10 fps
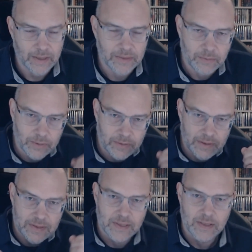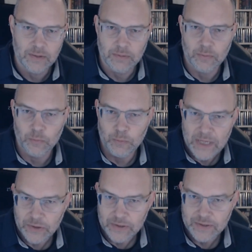I think one of the single
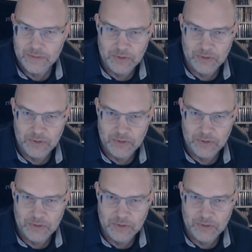weirdest,